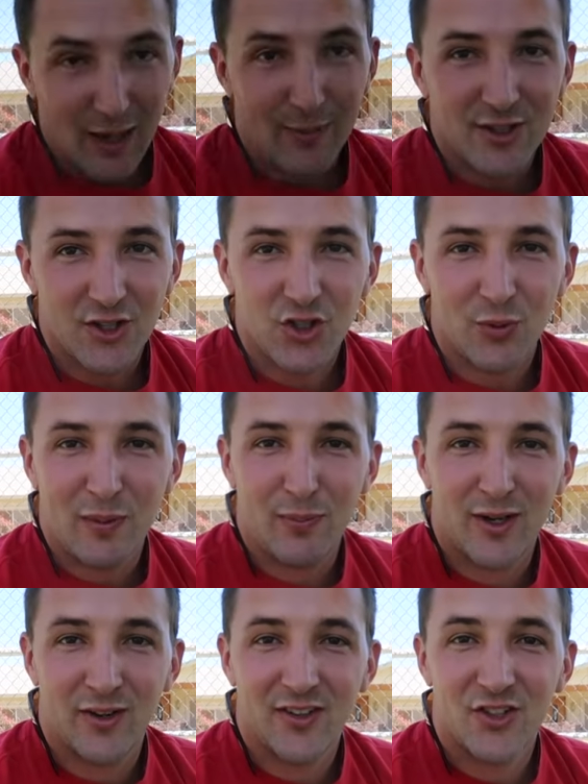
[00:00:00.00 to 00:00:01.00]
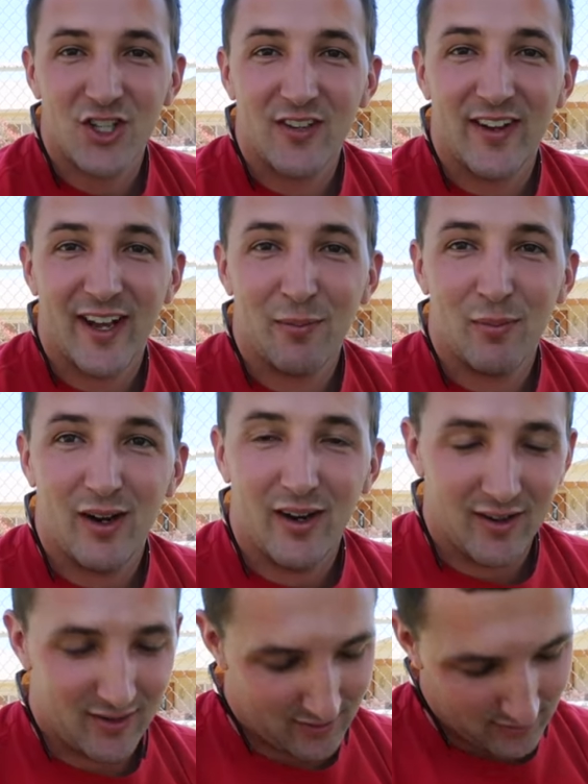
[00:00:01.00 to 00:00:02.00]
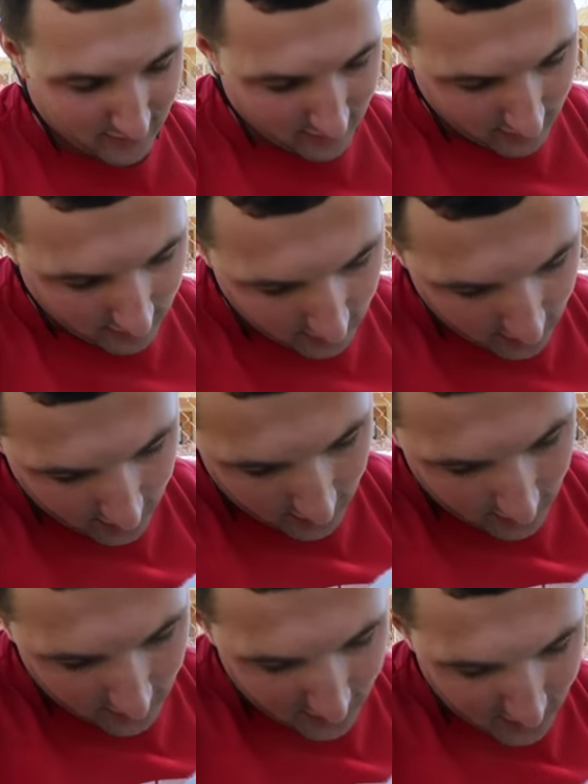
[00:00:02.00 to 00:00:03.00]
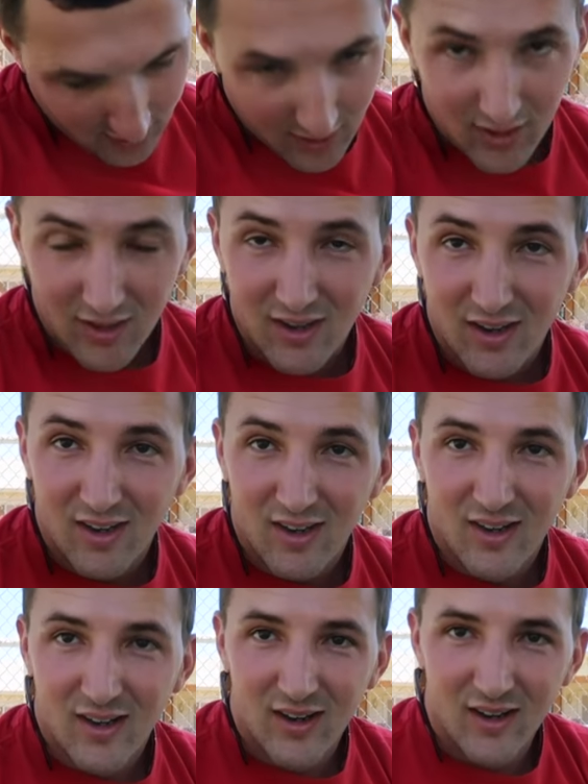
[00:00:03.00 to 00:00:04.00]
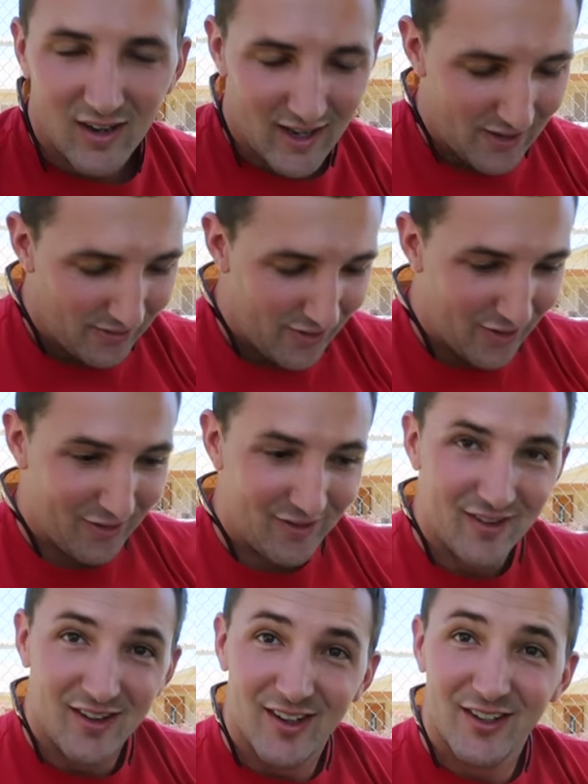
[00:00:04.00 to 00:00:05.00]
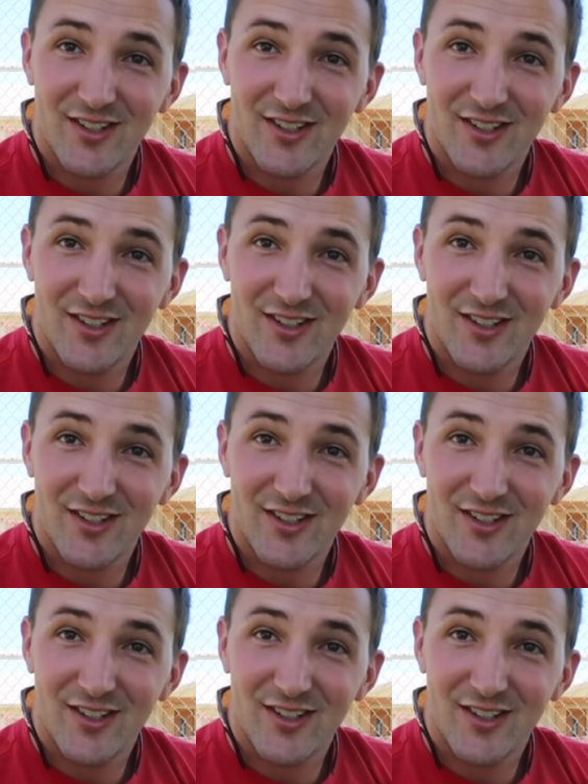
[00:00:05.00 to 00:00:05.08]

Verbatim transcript: I bet you she'll be bigger than Chief and Bear. No, not bigger than Chief. She'll be bigger than Bear I don't know. Sure.